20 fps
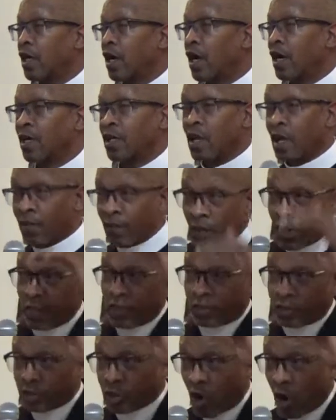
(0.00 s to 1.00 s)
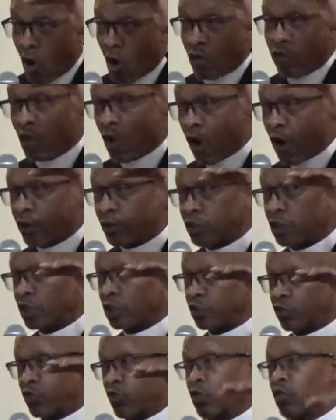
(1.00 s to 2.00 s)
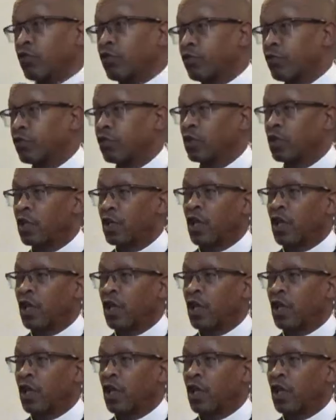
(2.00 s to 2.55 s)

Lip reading: Another overarching truth.